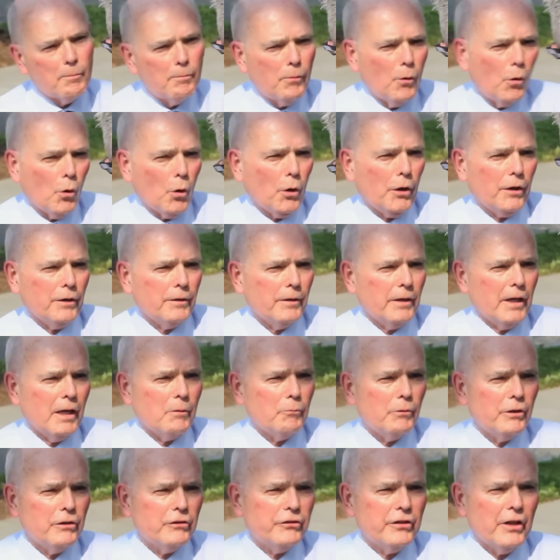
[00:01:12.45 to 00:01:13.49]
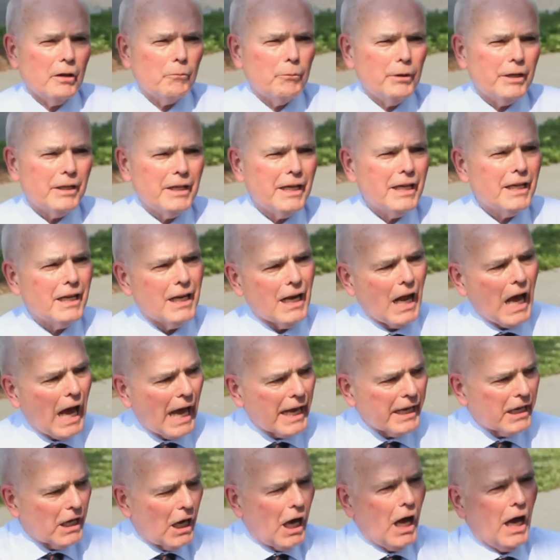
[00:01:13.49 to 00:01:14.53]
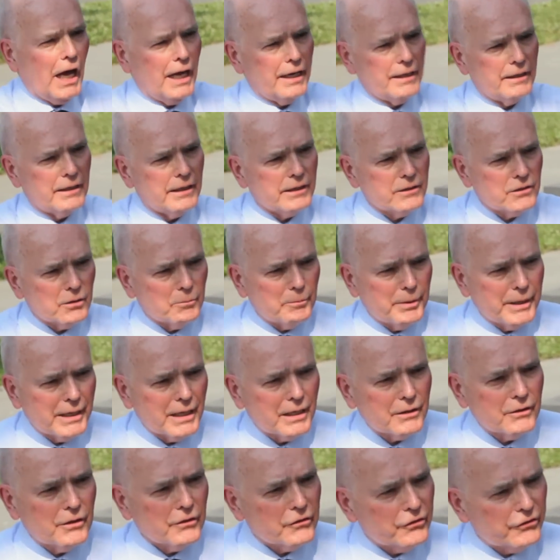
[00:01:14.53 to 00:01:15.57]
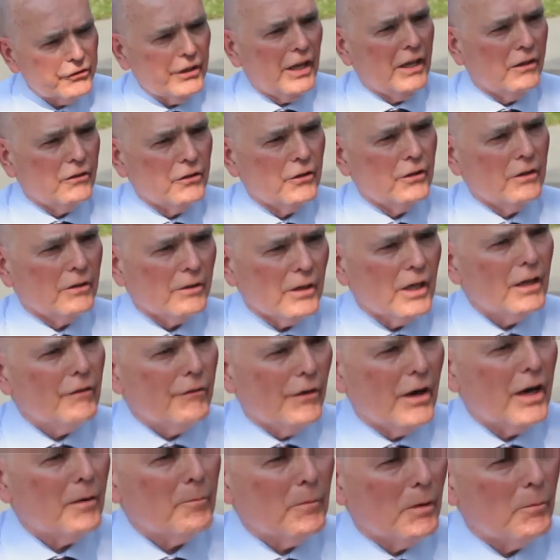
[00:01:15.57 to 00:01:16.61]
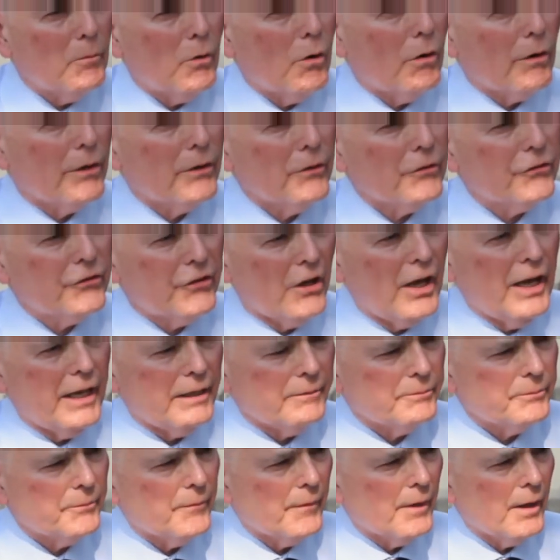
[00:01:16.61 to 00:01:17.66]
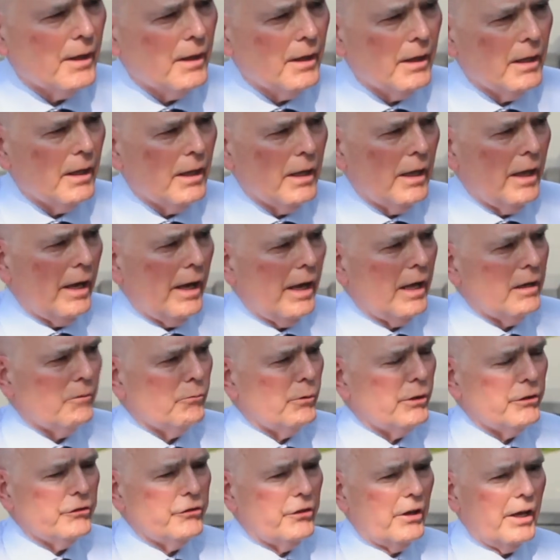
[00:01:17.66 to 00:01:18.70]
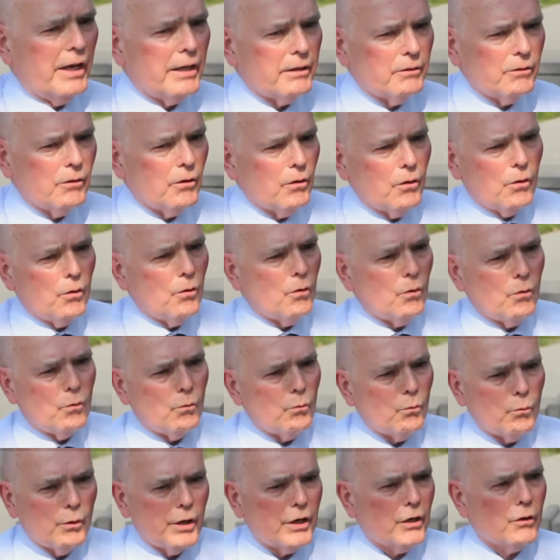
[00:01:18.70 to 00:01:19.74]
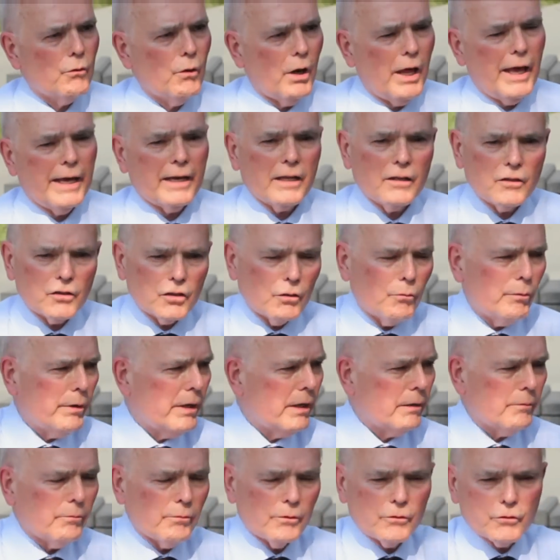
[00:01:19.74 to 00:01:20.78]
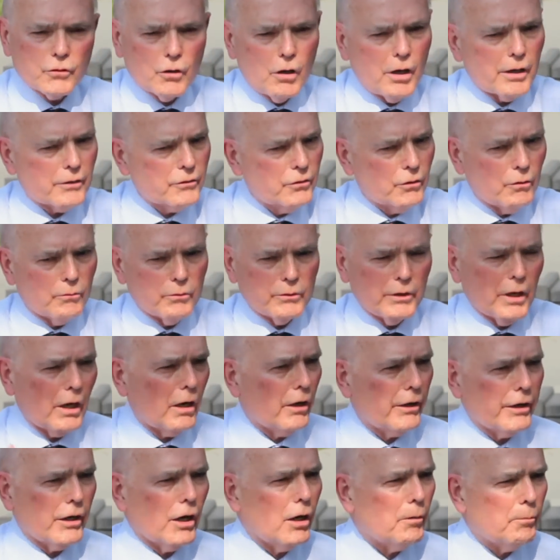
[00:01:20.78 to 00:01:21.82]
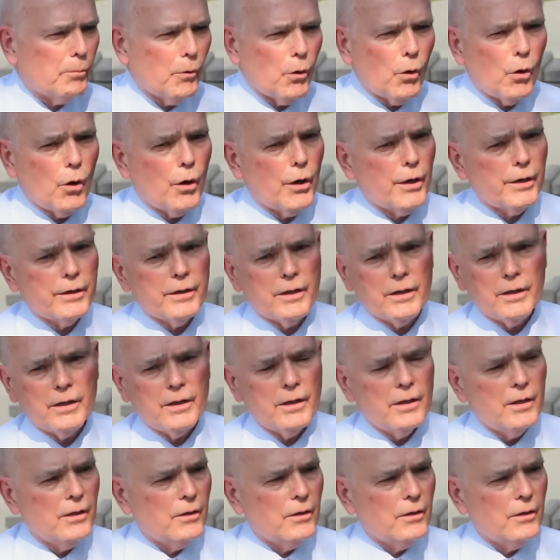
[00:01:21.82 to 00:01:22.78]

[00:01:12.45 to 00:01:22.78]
to our board and we said we need an icon to be at the center of our memorial site. And we said, what do you like? And so we talked to not only our board,